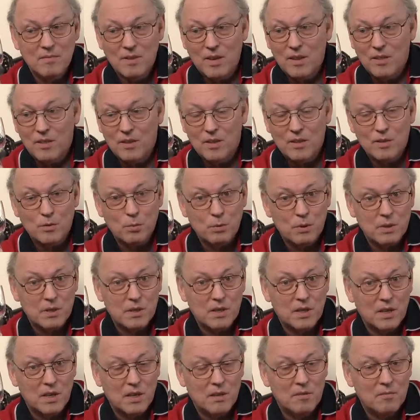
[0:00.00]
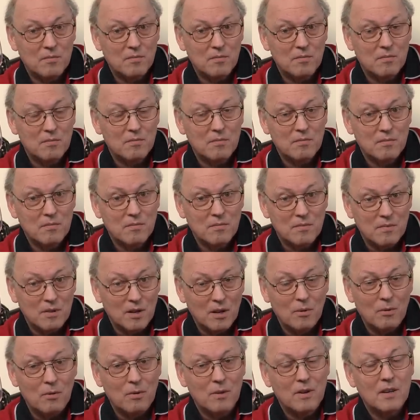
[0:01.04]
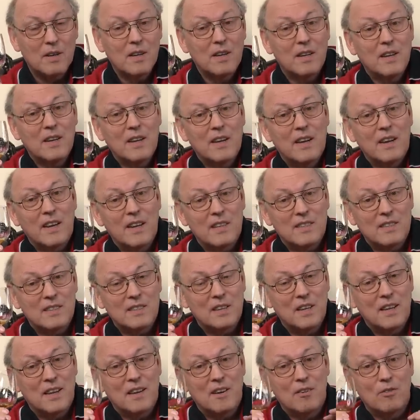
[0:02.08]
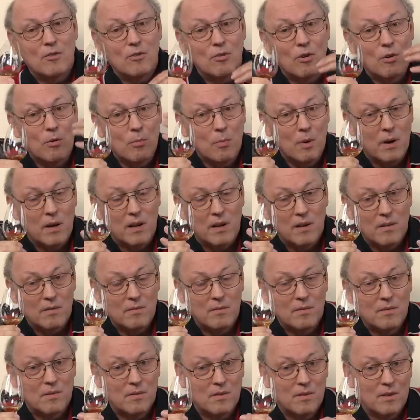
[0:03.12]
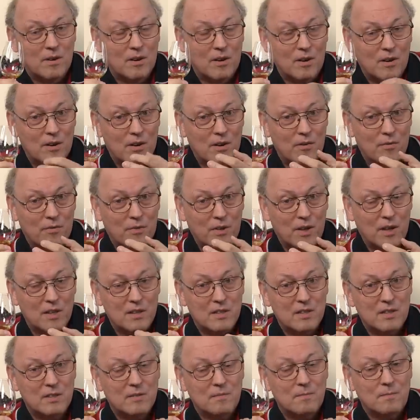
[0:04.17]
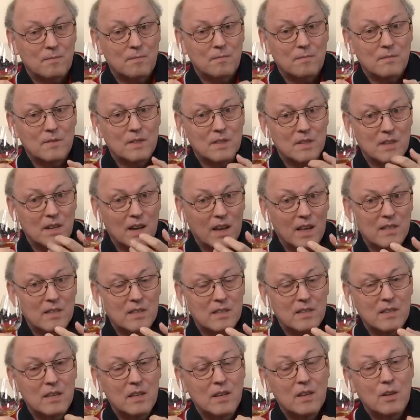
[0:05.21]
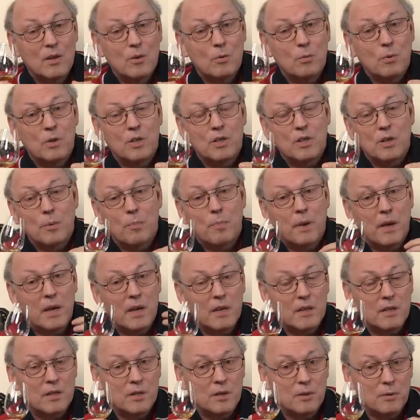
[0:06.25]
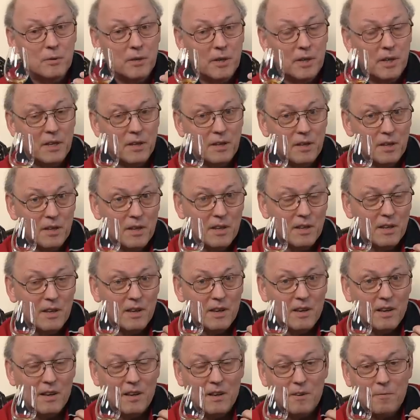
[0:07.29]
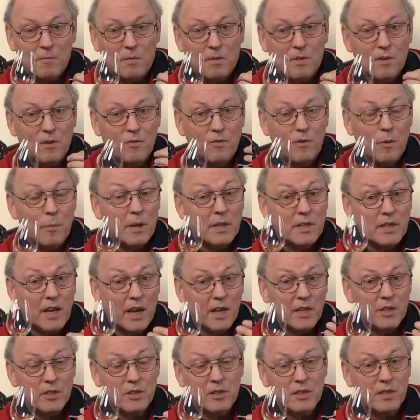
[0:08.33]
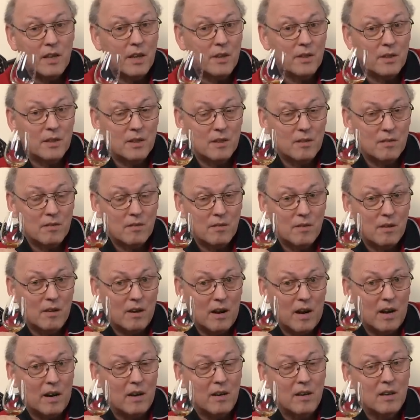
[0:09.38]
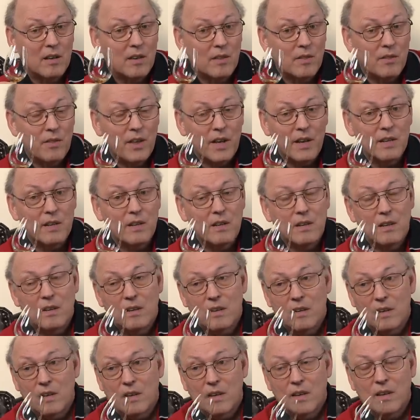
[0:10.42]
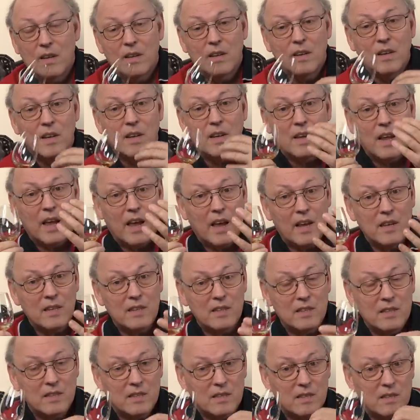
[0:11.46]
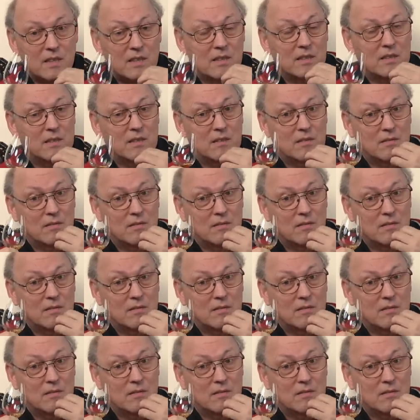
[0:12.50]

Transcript: in this whiskey. No, it's the aroma of these nuts which appear during uh, the fermentation and are then enhanced